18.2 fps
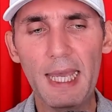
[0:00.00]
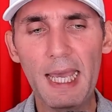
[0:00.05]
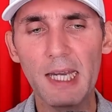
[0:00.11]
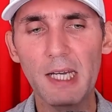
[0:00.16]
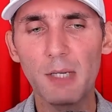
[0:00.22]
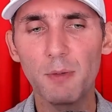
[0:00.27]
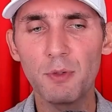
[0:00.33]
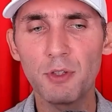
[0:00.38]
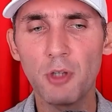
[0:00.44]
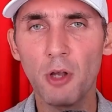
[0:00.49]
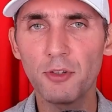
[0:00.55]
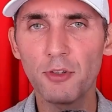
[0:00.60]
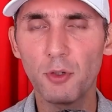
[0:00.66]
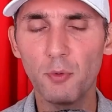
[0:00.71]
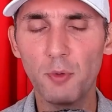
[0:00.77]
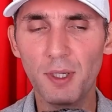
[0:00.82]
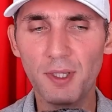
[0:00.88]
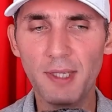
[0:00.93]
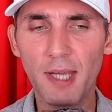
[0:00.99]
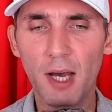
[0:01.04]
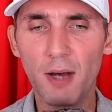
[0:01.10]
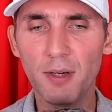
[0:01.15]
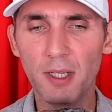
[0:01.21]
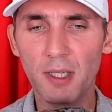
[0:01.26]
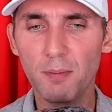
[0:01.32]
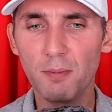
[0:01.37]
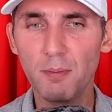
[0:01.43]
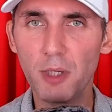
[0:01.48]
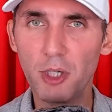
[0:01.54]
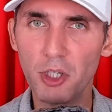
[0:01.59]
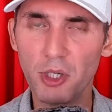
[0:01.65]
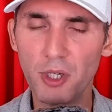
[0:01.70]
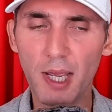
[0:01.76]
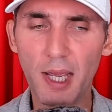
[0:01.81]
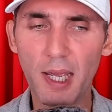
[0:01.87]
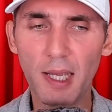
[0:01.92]
And it was also written down in
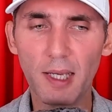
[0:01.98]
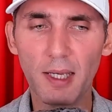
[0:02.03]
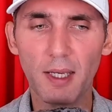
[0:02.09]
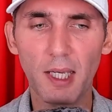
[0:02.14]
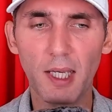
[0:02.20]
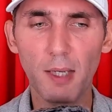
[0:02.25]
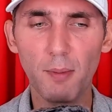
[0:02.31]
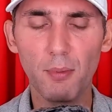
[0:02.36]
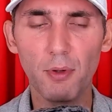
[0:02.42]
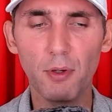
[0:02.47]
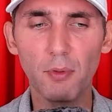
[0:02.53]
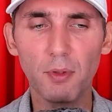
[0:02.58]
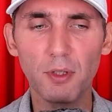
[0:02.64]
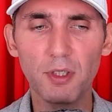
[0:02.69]
Mishnaic Hebrew,